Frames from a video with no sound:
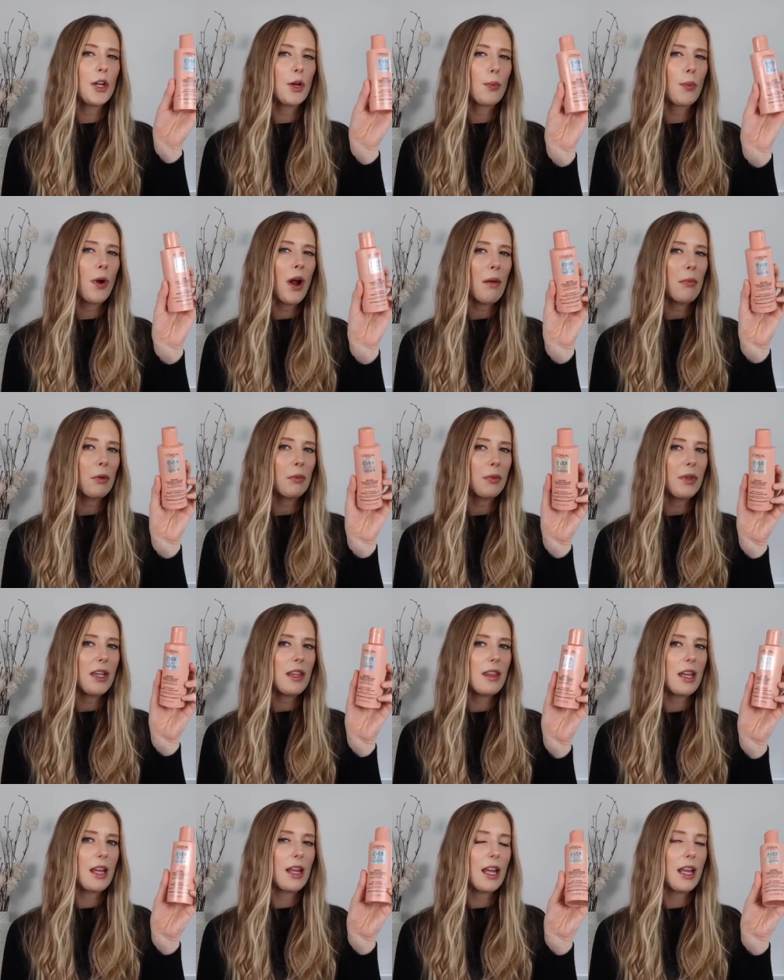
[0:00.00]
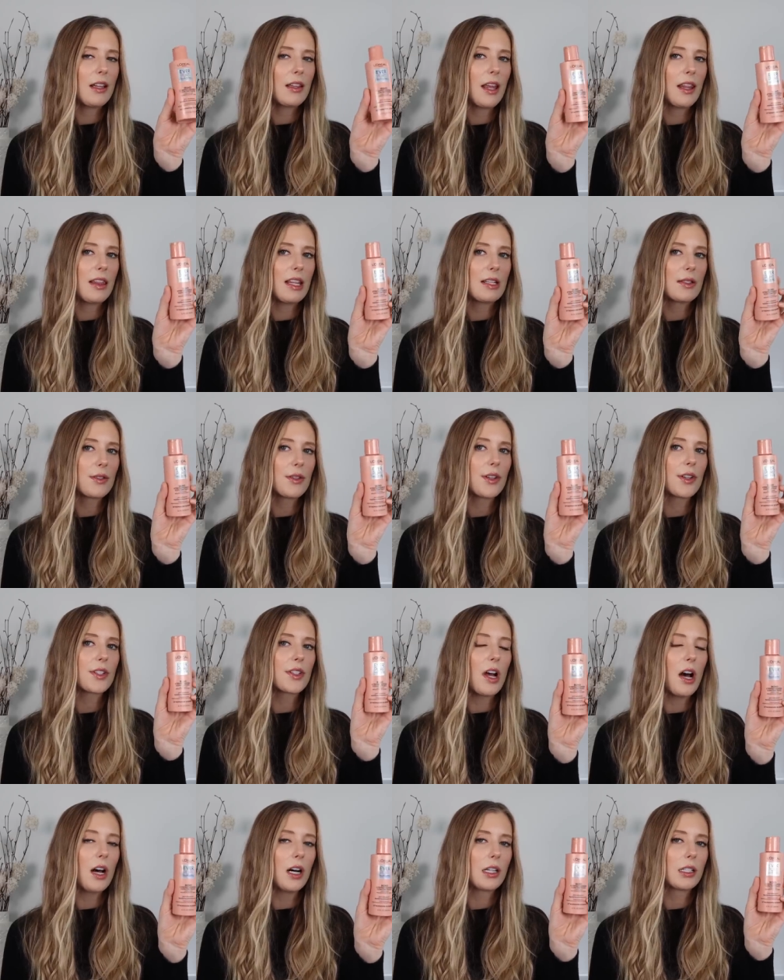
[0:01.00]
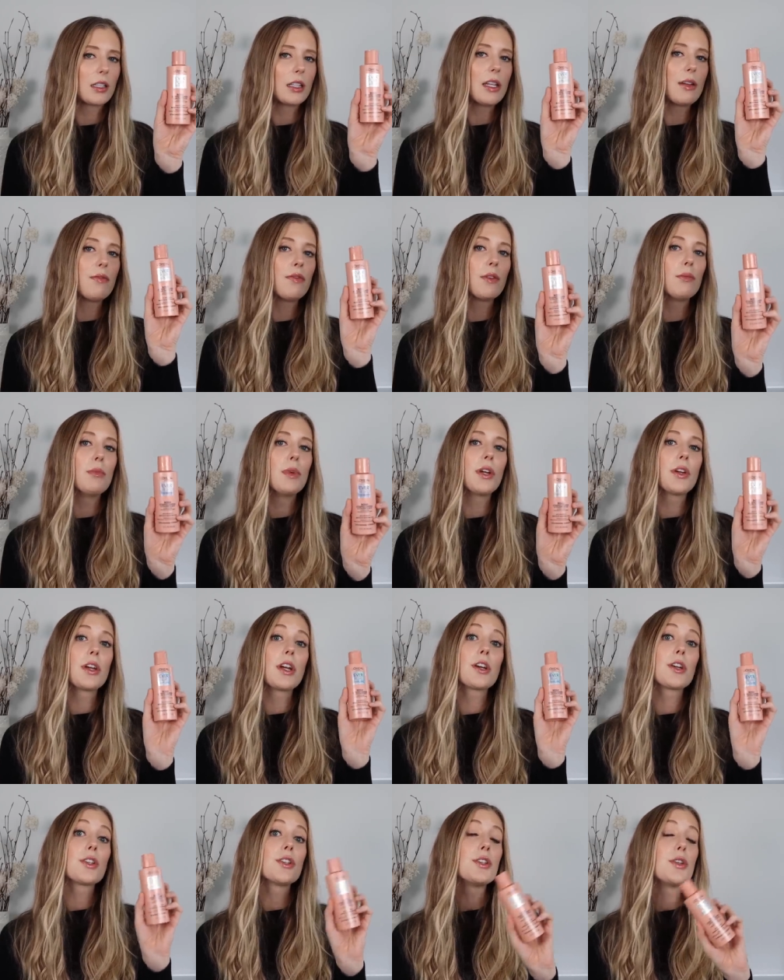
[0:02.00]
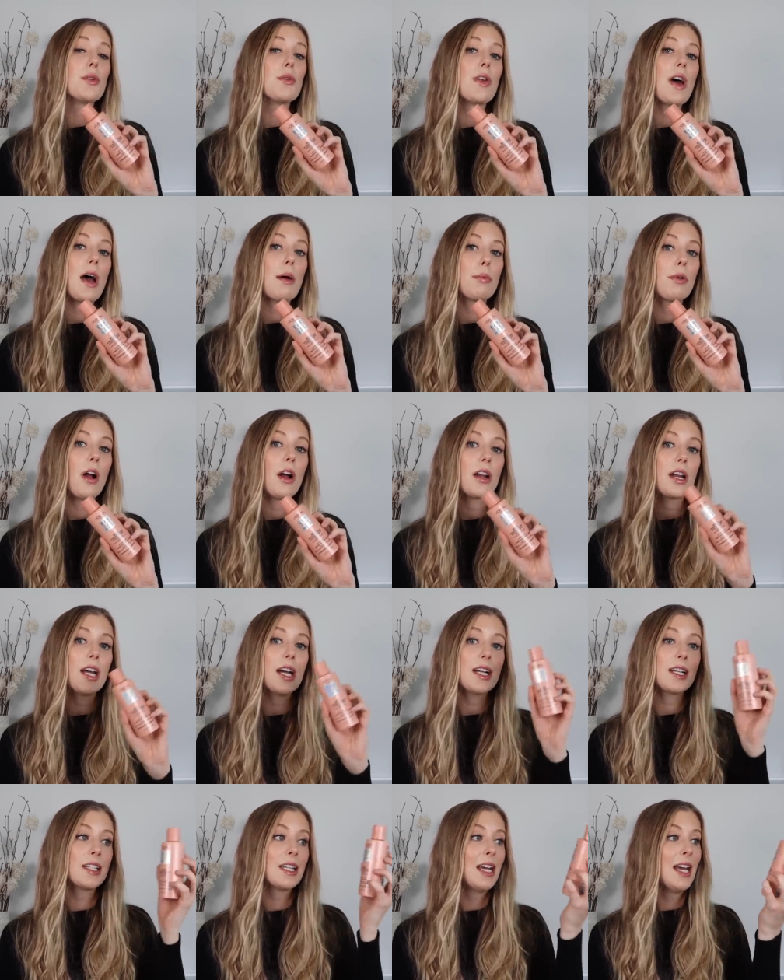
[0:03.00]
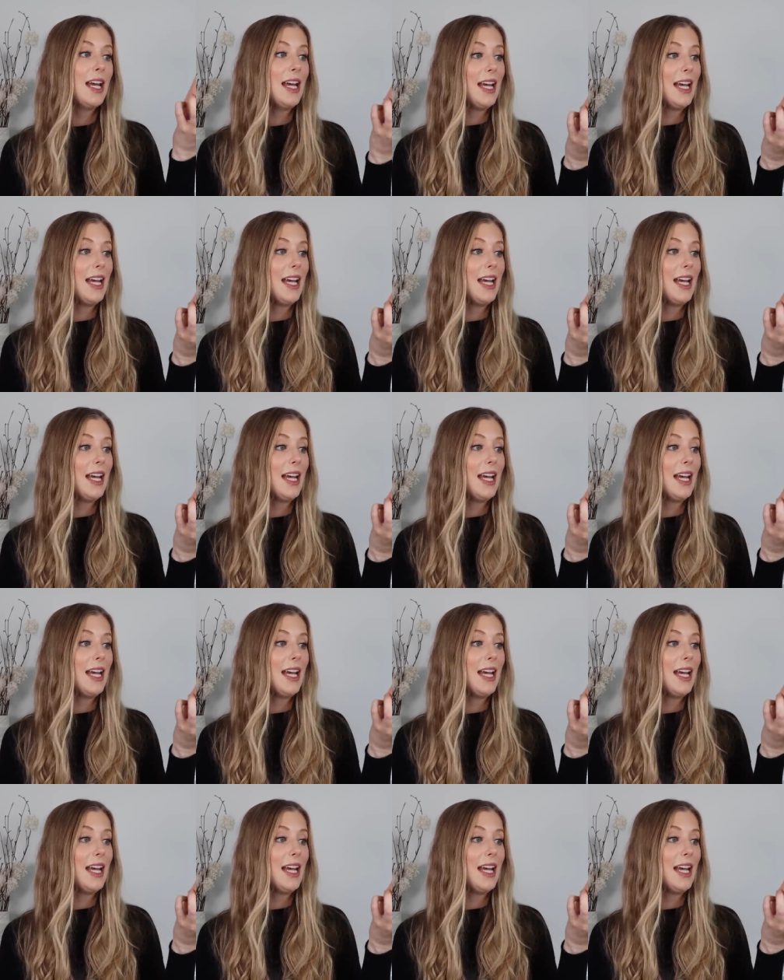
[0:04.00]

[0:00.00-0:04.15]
you're probably thinking that this looks oddly familiar to that product.